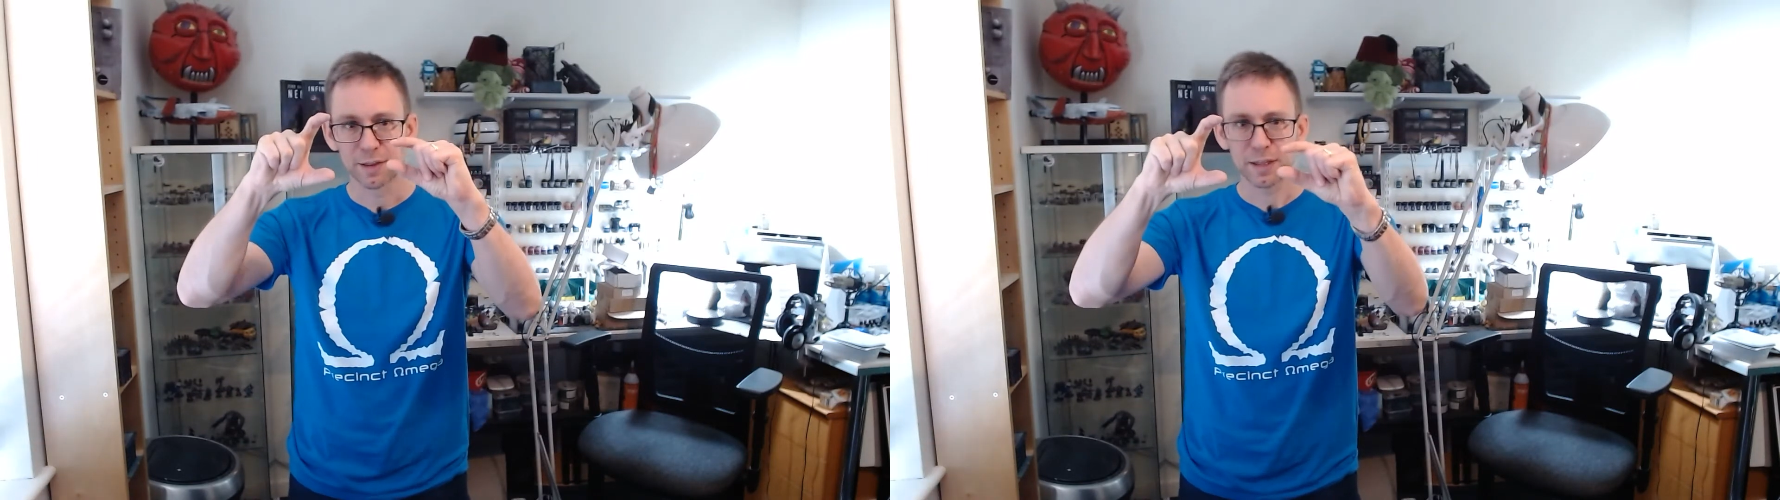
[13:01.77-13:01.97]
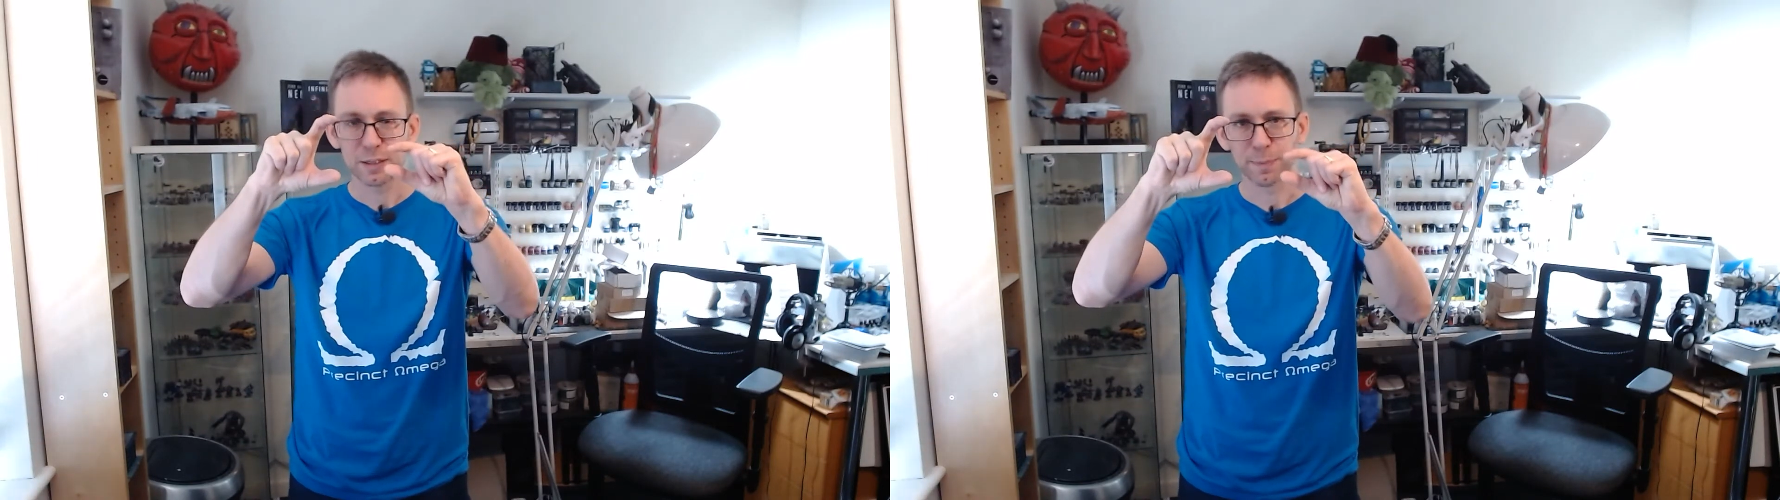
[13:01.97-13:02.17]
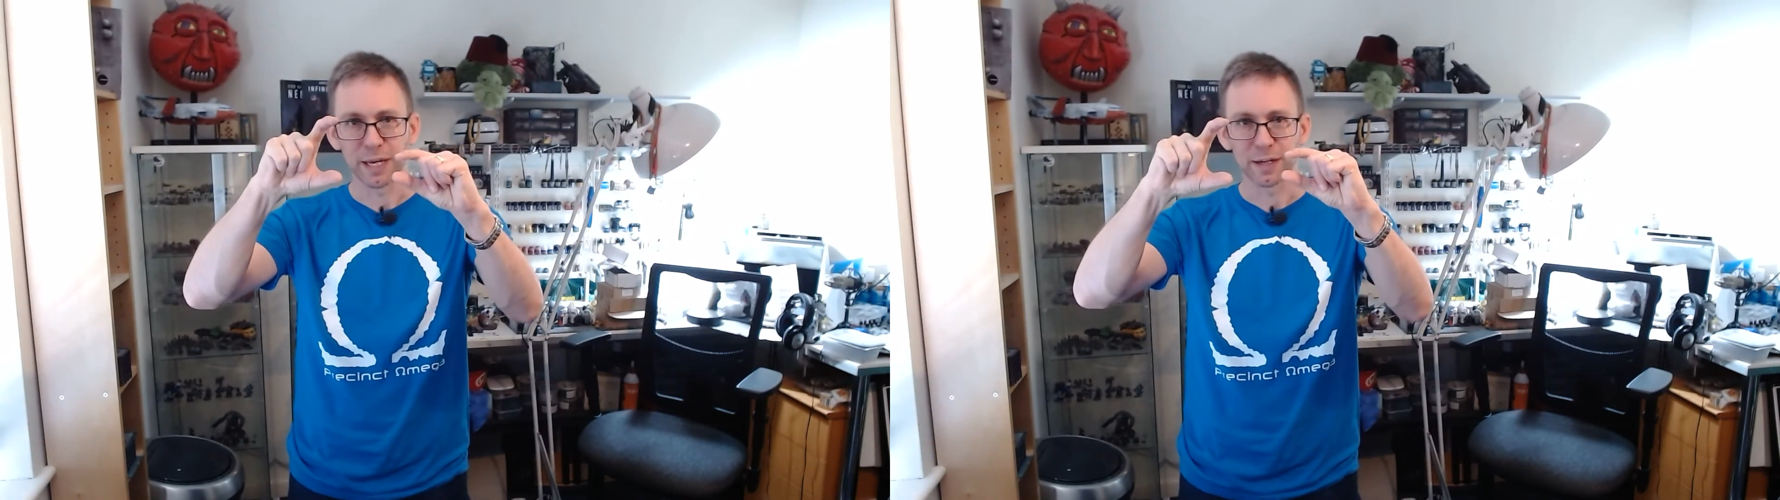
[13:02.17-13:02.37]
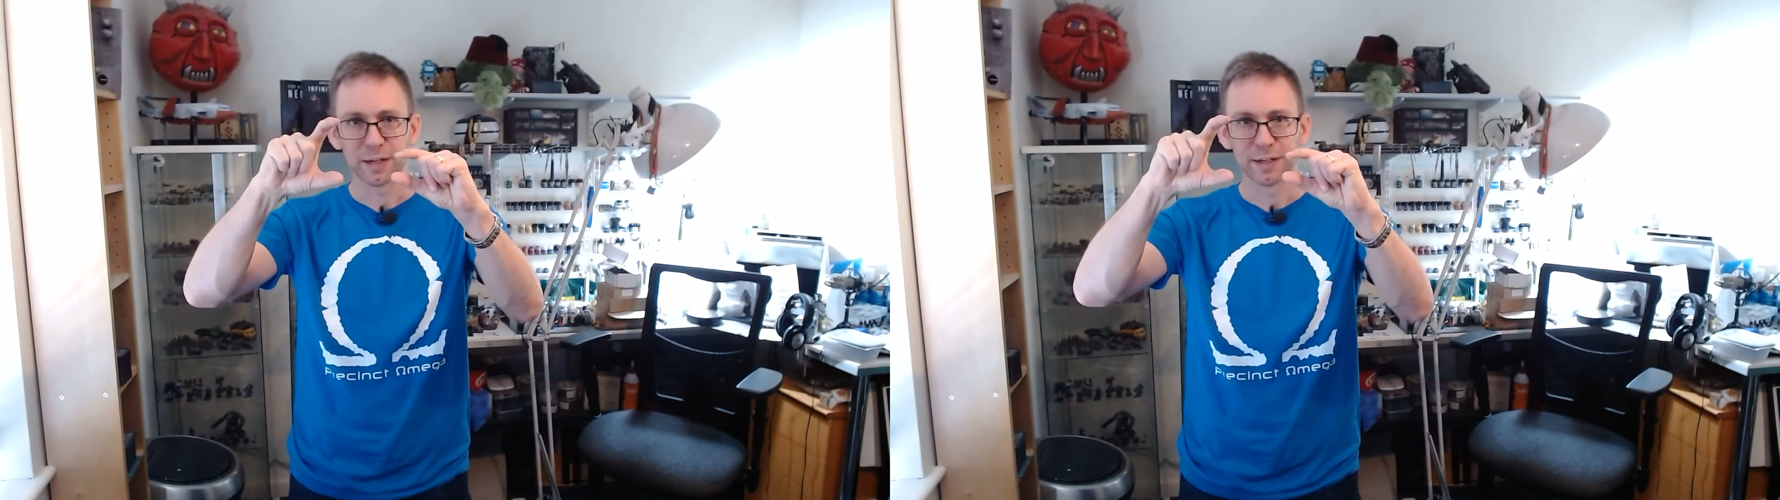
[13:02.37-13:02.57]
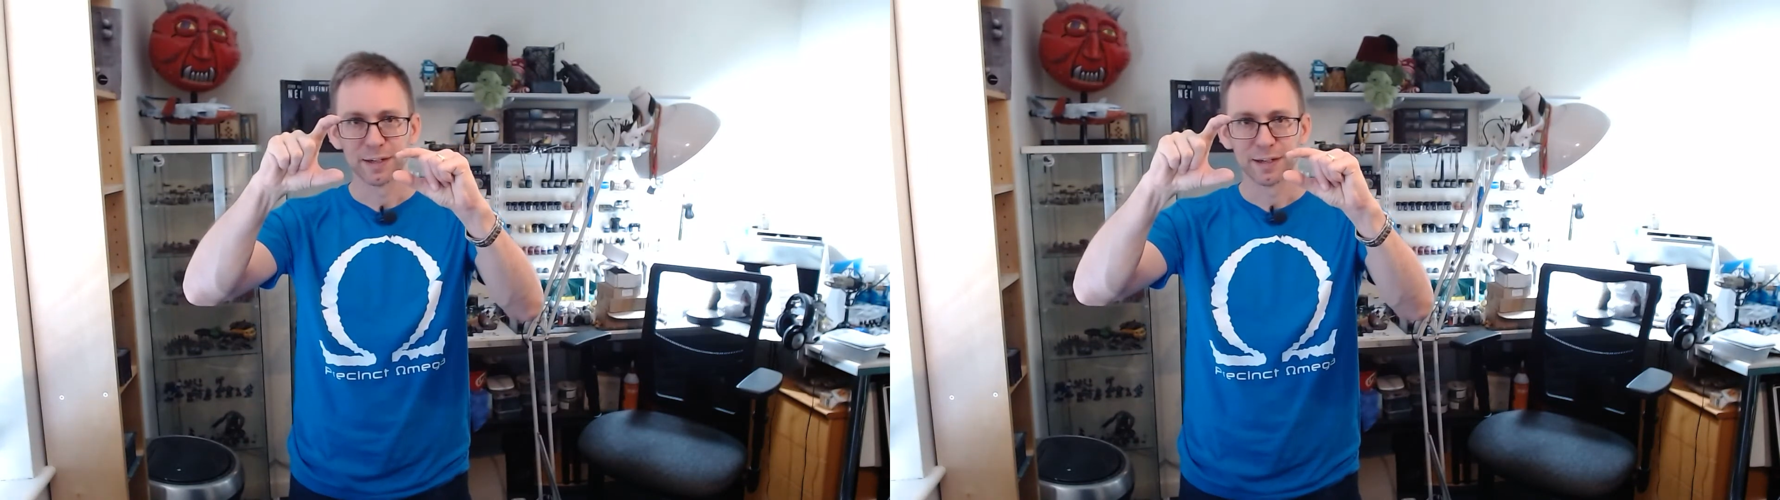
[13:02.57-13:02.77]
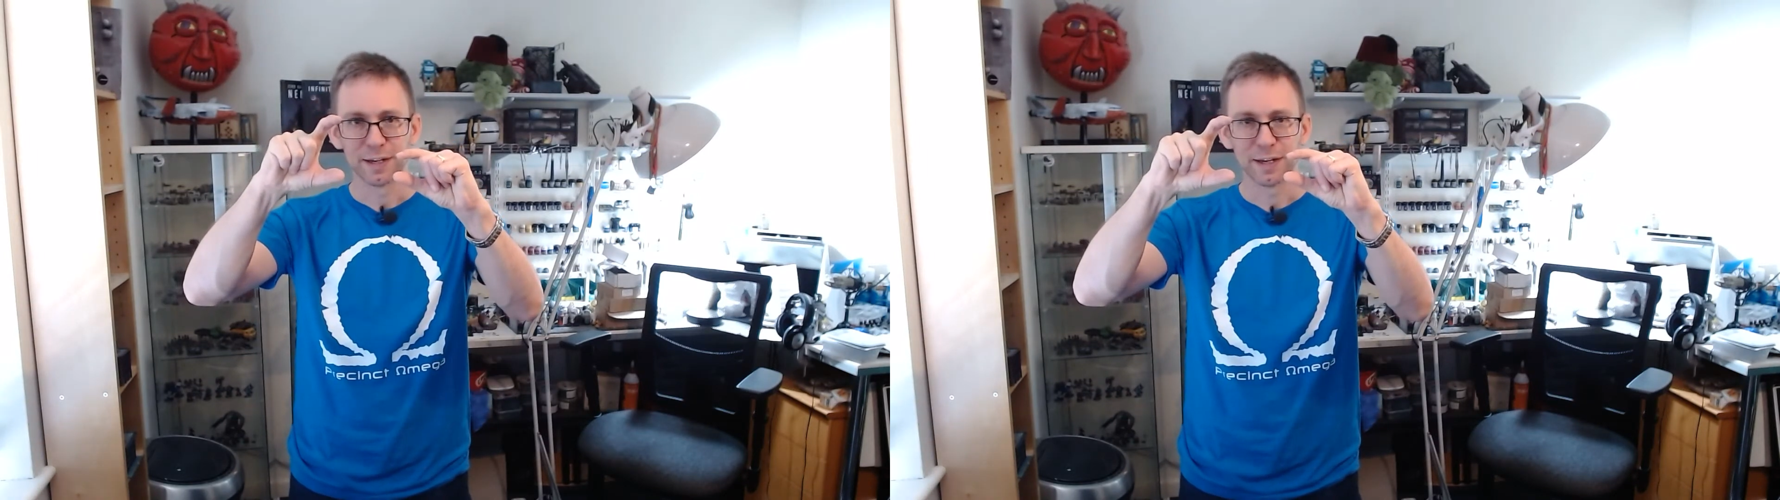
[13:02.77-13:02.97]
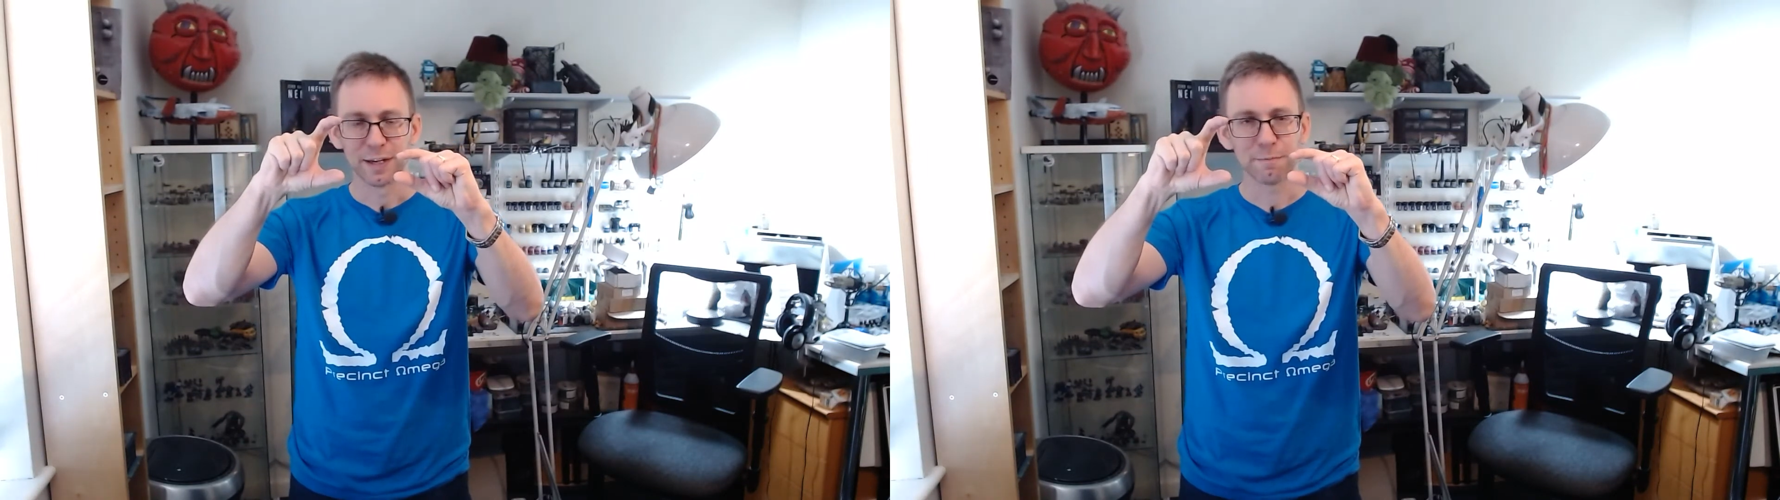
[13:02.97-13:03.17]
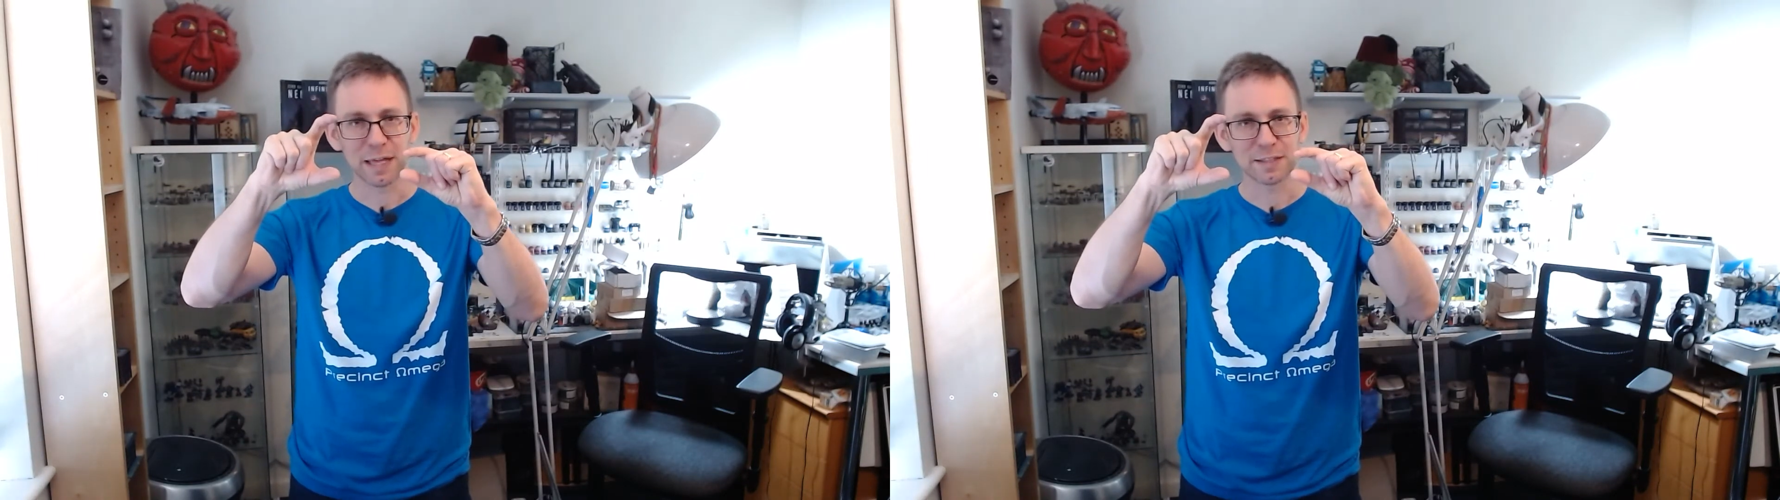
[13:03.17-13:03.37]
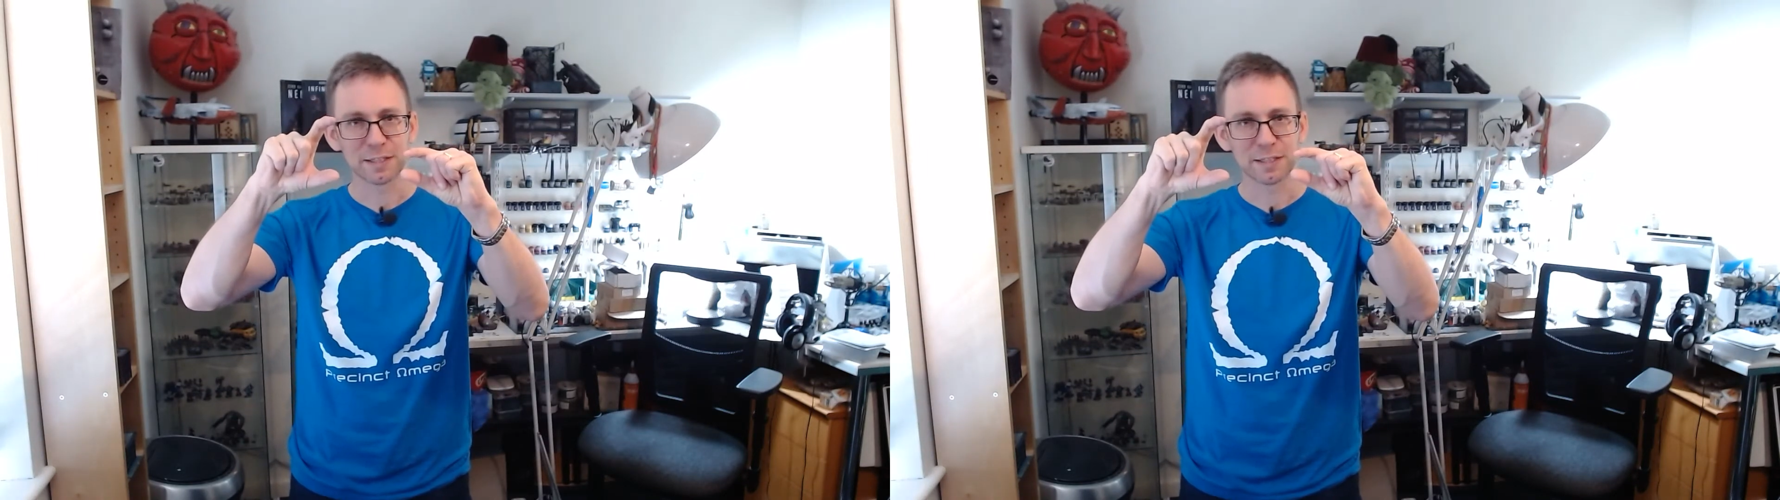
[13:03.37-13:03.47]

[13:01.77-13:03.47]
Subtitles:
this big. You know,